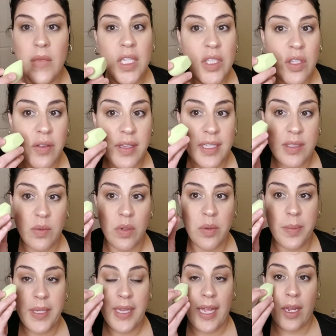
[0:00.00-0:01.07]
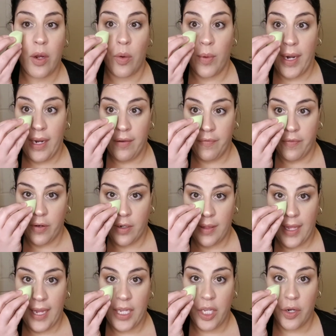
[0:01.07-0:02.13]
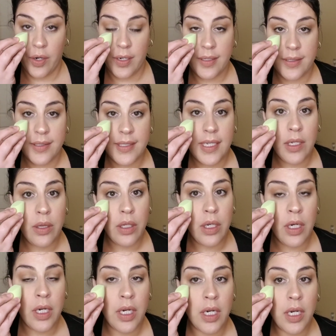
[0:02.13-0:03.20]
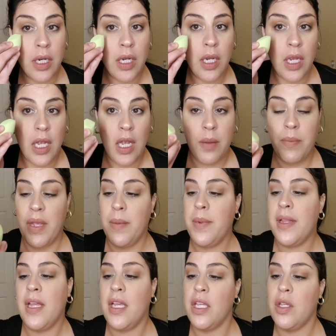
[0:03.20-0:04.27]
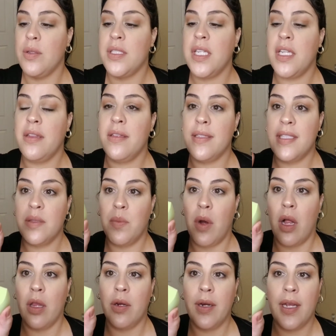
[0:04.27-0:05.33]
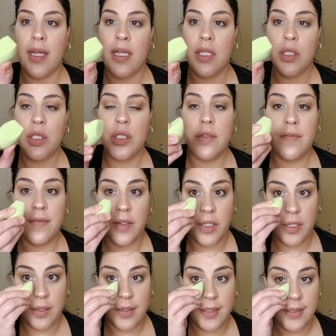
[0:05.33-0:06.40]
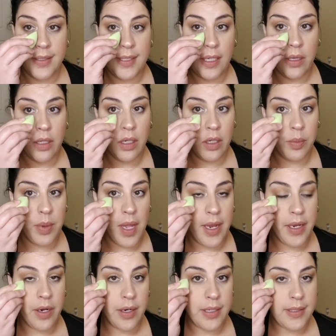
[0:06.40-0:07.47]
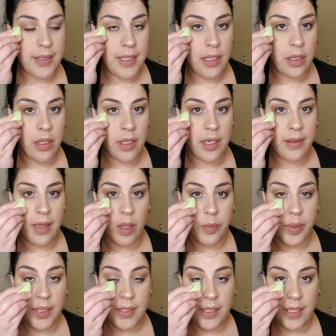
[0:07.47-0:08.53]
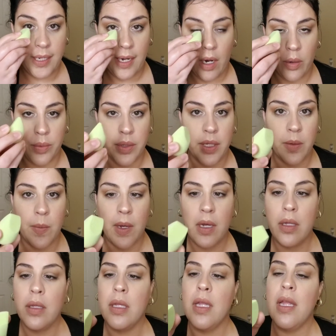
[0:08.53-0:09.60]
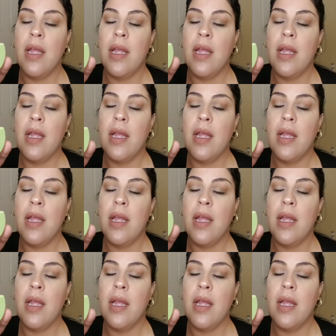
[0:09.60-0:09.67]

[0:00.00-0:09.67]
So this one would be like great for like your concealer, maybe like using the smaller edge for your concealer, applying your concealer and like blending it out really well.